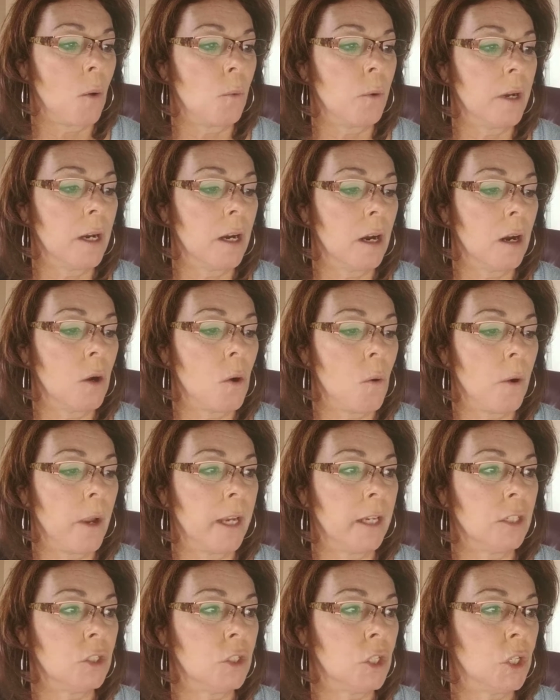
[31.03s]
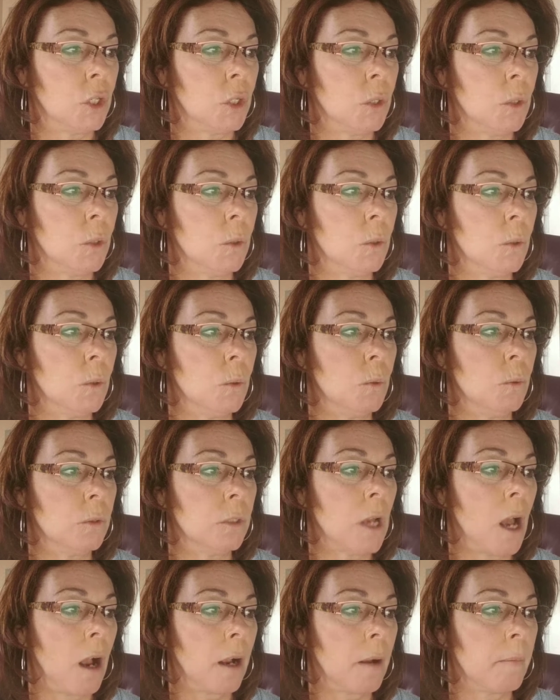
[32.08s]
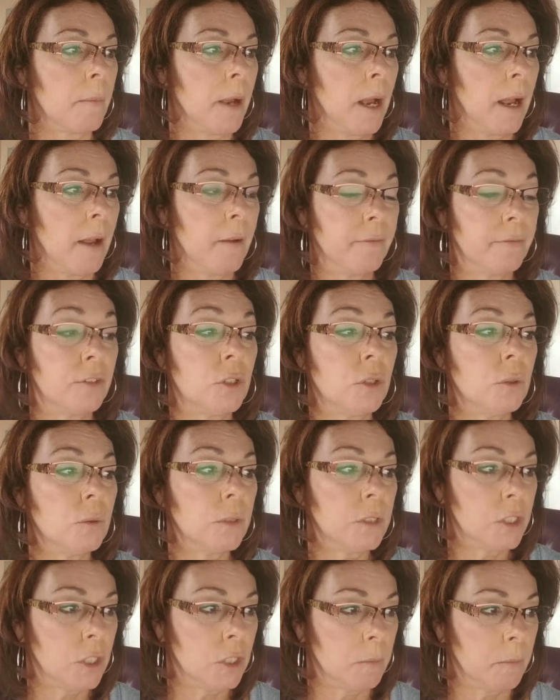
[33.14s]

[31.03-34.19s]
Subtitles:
We're going to talk about, I have two